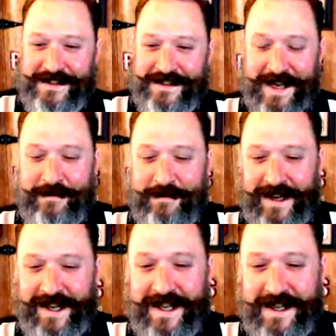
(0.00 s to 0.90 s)
She came
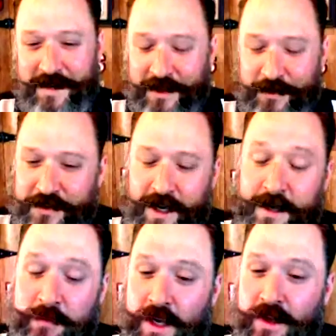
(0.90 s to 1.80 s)
by because we were
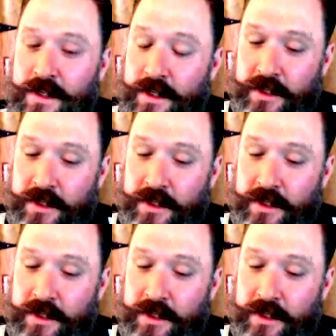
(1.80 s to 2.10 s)
talking about,